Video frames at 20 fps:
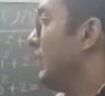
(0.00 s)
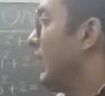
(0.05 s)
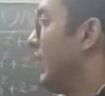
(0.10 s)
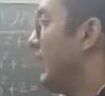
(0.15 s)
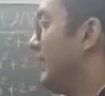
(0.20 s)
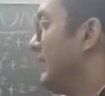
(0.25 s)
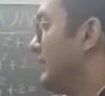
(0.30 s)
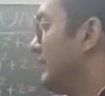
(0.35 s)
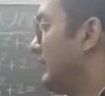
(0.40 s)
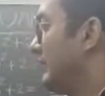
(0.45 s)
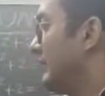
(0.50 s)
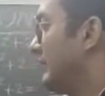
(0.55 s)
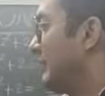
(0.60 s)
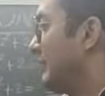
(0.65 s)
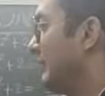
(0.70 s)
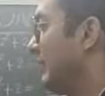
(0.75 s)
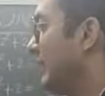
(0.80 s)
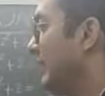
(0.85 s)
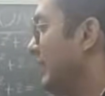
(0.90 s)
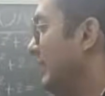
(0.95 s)
Answer
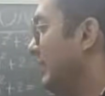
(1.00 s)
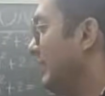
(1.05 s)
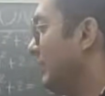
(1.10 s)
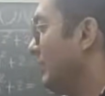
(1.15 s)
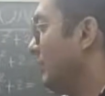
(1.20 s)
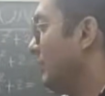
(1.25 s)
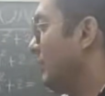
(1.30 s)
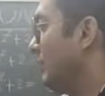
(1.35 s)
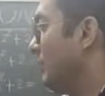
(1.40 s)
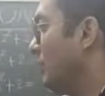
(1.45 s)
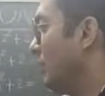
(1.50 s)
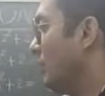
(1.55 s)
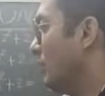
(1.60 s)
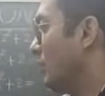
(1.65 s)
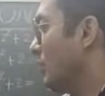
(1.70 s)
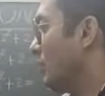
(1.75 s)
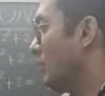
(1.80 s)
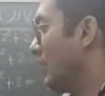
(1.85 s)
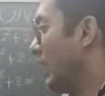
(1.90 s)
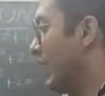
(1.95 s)
3,
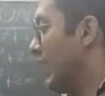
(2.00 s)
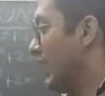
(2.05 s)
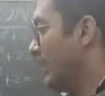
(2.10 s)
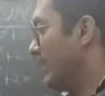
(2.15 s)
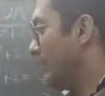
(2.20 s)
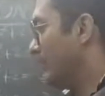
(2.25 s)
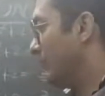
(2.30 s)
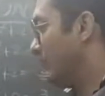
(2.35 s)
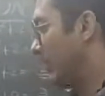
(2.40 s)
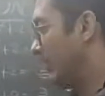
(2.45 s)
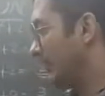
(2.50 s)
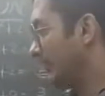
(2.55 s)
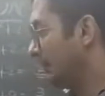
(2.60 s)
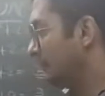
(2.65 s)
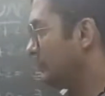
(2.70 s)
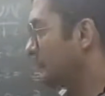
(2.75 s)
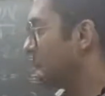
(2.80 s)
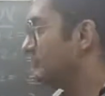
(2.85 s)
4 and 5.